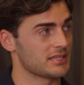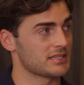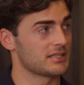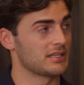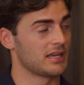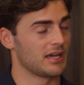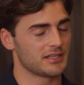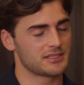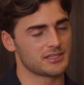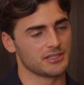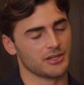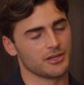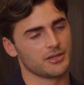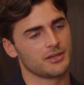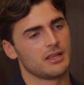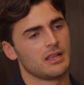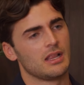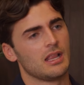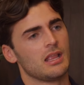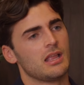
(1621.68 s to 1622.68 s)
is nuts,
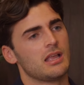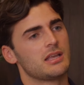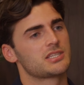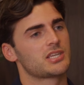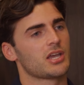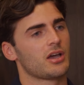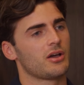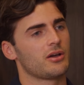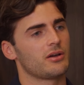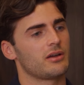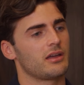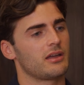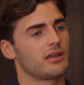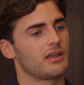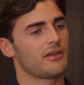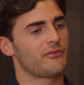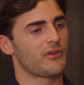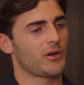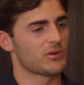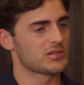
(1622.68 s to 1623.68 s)
So
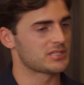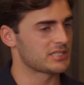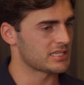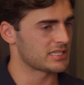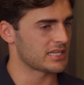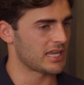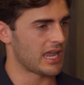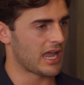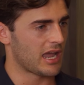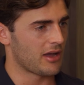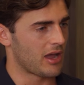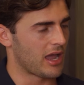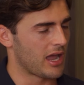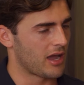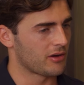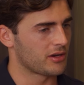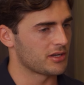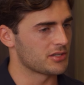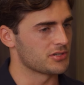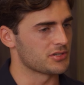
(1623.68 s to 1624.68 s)
if I was to say,
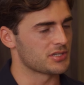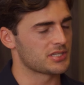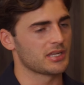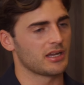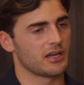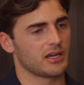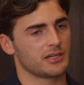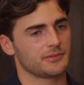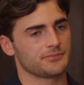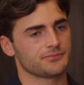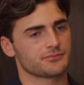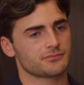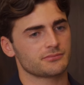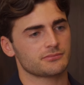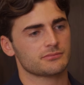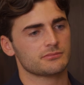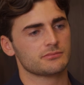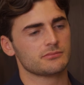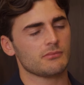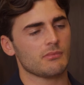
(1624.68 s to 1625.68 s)
how could you start?
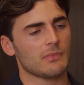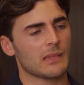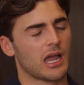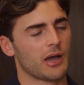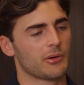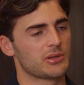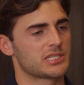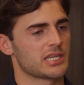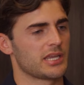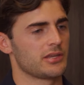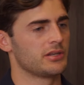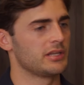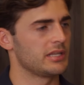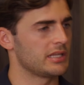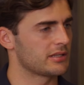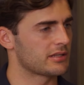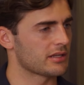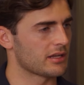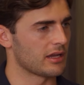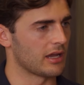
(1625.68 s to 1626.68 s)
I would say you
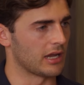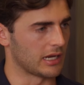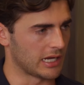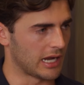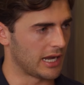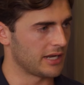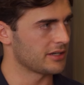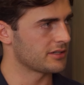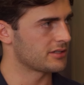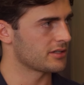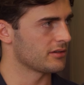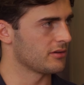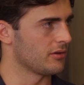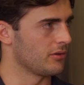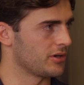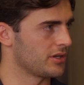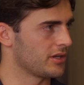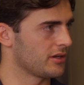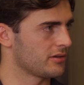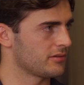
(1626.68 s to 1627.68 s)
need a guided
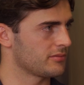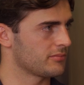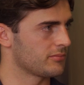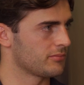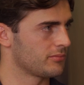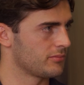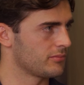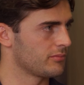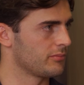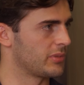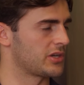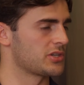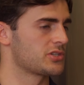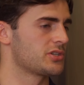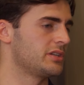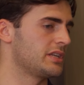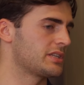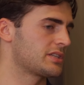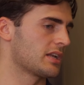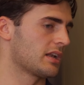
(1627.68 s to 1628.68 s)
audio, because
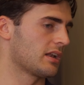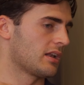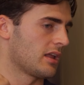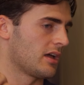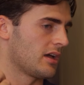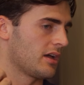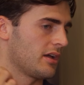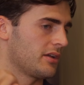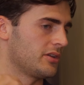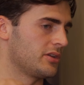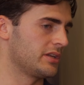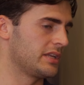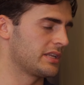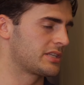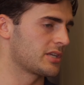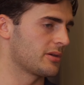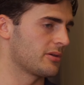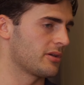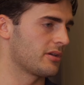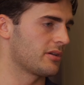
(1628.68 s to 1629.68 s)
you need to learn,
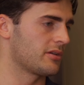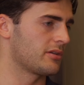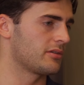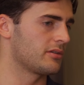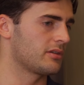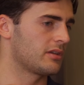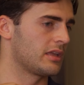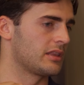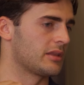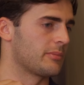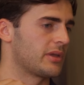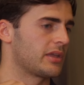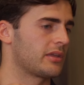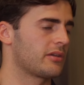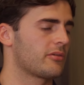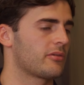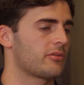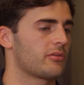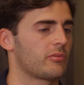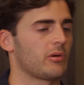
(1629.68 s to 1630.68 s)

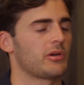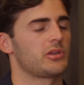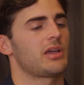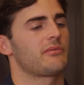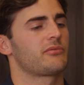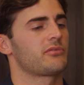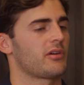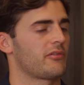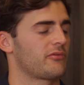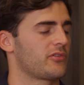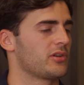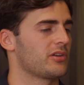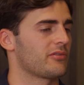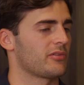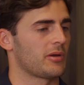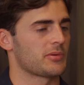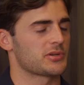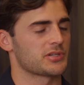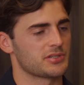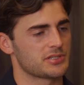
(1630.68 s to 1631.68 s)
you have a few
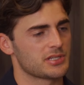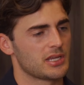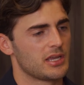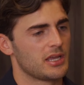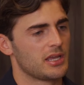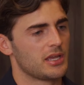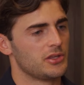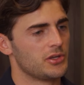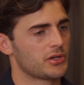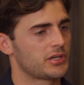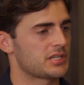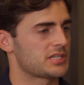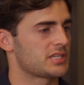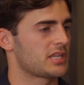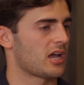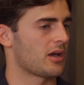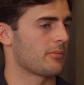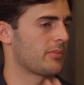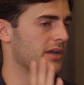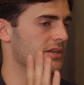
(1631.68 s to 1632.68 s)
different options. You could
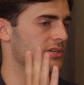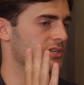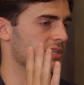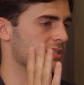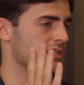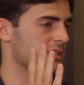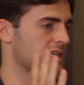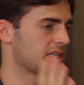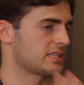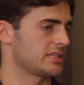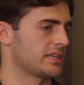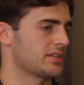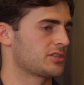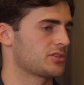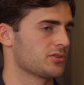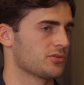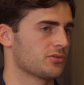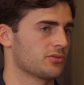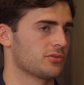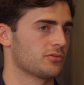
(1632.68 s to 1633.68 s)
start by just listening
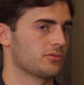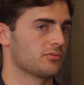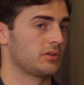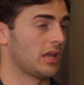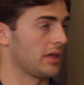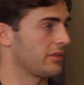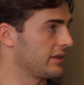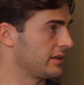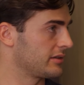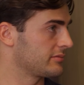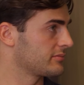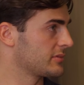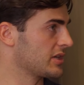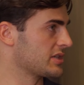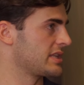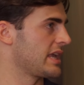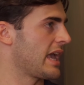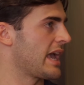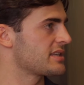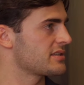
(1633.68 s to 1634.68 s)
to nothing,
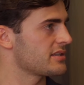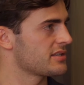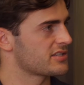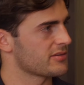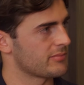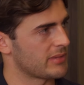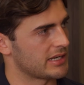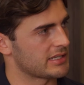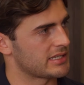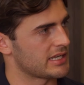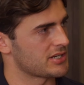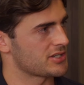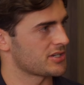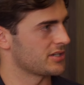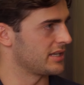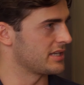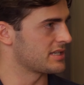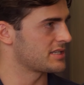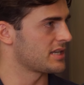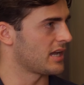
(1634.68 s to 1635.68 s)
because the essence of
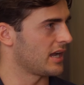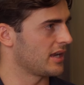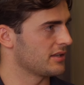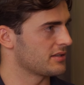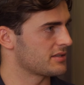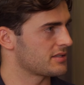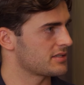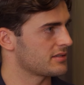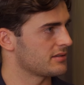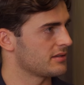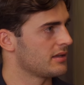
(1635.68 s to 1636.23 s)
meditation is silence.